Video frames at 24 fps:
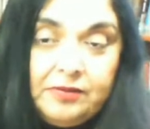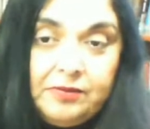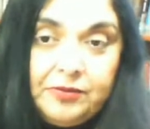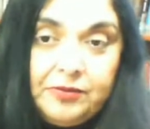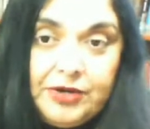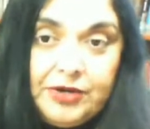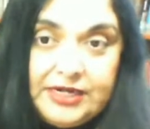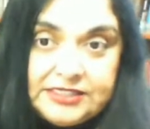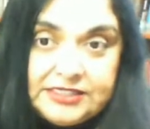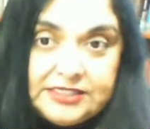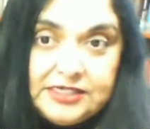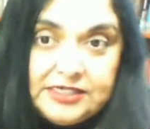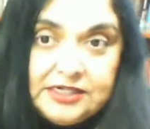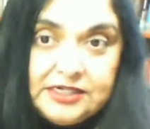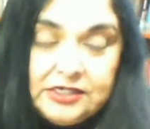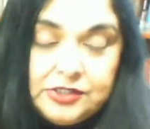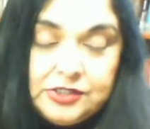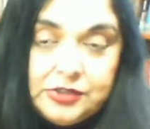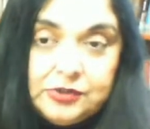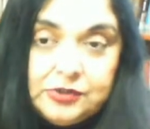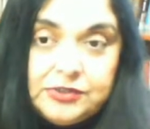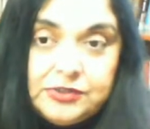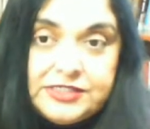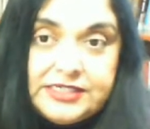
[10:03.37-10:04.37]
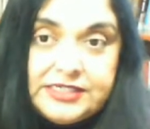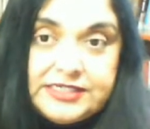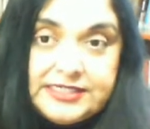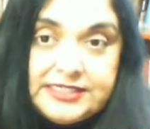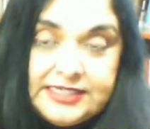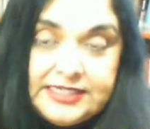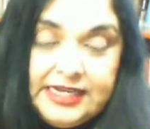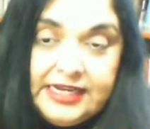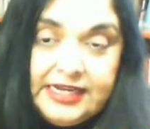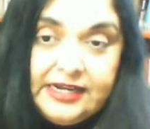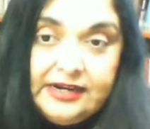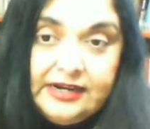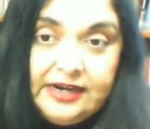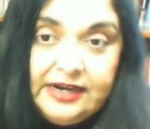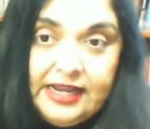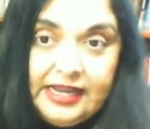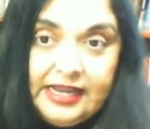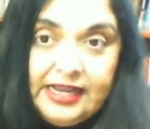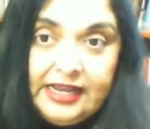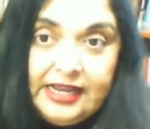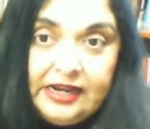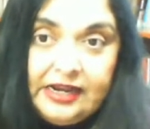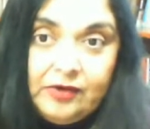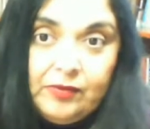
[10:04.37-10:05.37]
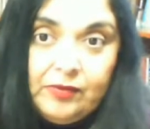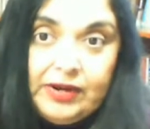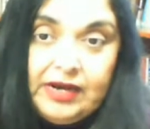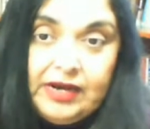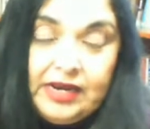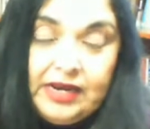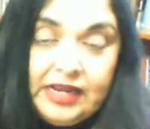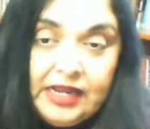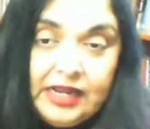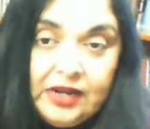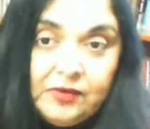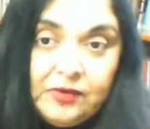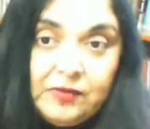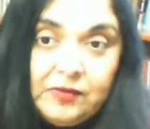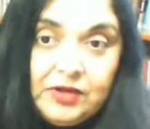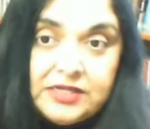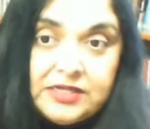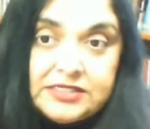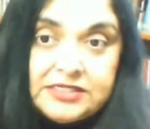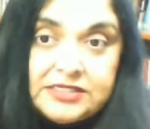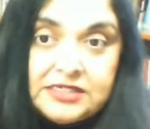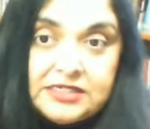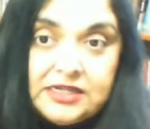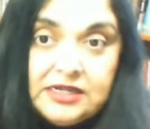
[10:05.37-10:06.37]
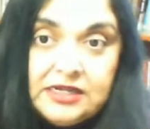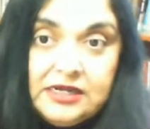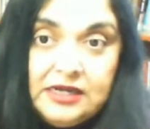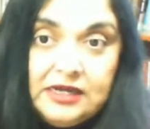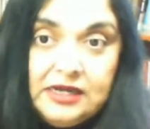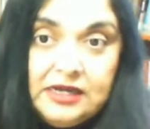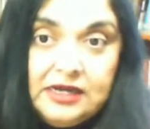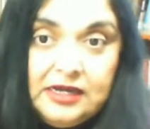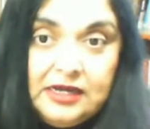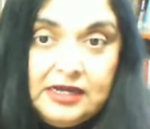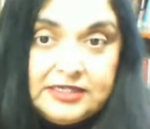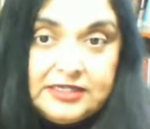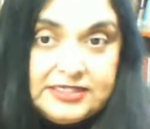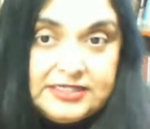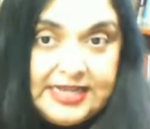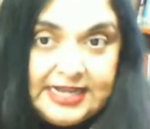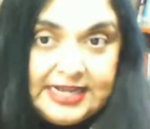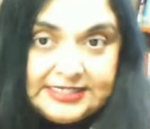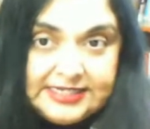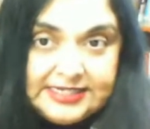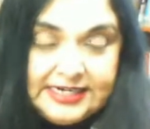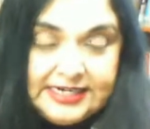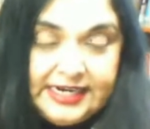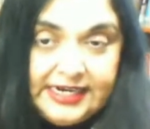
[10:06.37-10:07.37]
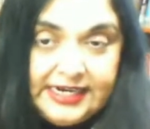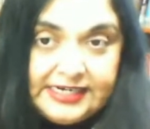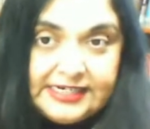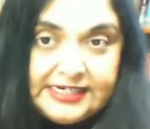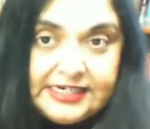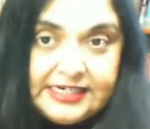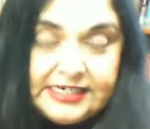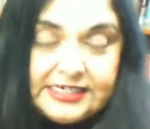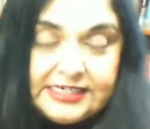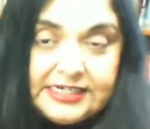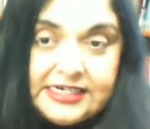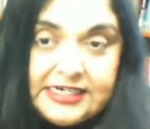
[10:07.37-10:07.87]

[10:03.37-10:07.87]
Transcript: president who succeeded Lincoln when Lincoln was assassinated.